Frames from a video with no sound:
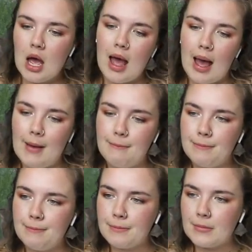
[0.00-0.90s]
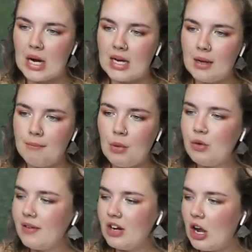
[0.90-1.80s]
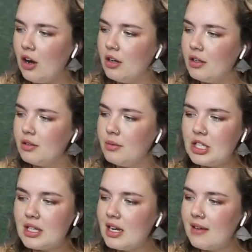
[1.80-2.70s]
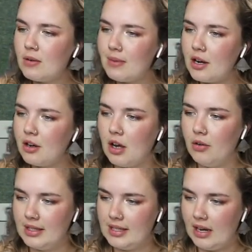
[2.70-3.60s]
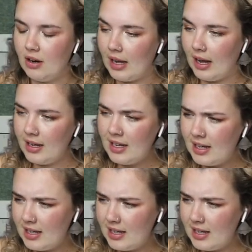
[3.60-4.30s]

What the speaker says: But we'll give it a go. We're just going to give it a red hot go and see, okay?